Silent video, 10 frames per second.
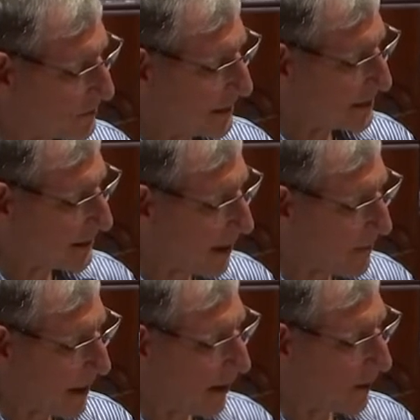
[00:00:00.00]
me
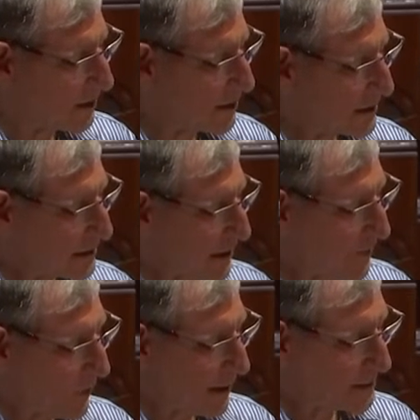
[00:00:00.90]
somehow,
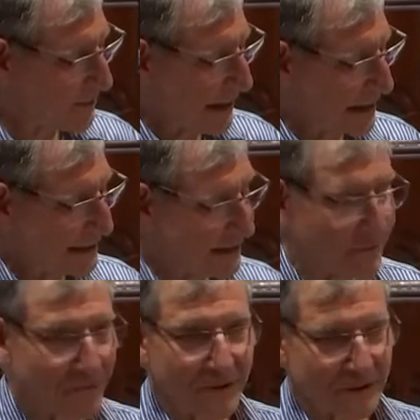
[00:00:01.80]
somewhere to make a
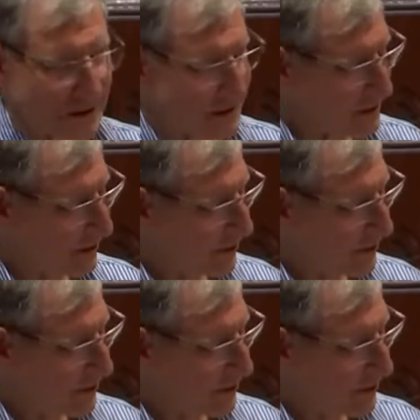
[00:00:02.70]
difference.